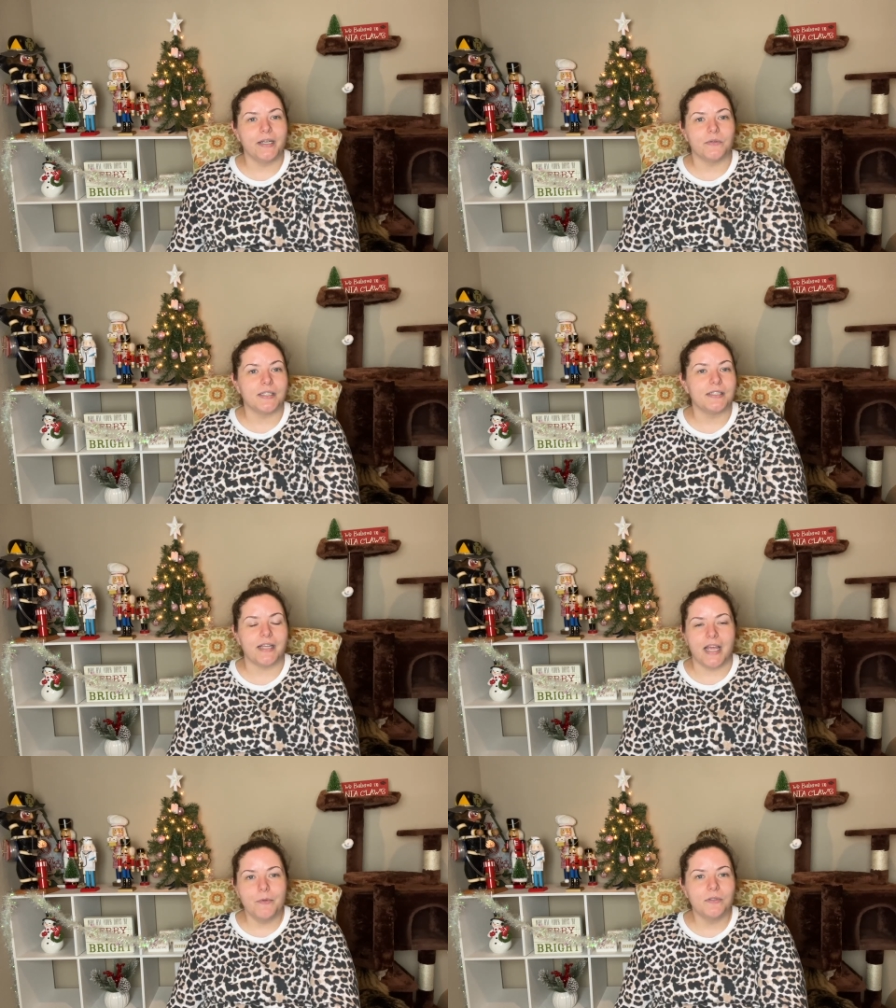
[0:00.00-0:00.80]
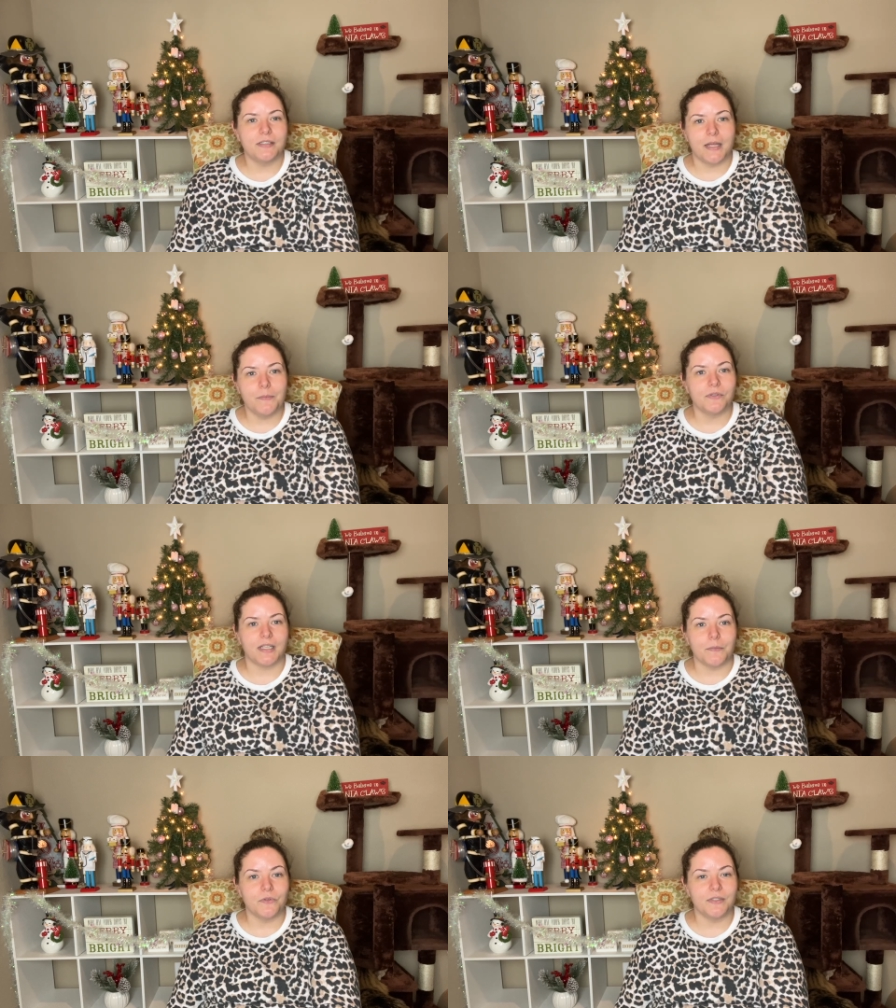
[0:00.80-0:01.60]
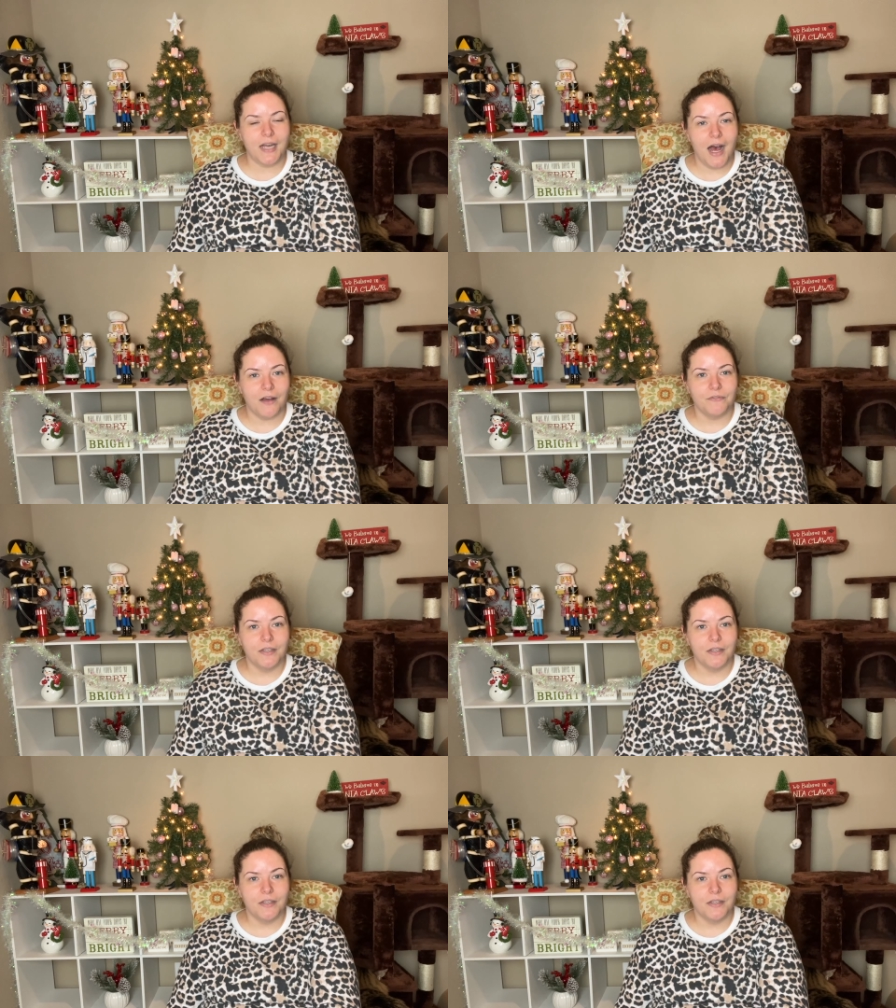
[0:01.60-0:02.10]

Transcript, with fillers: It was the same old same old same old stuff.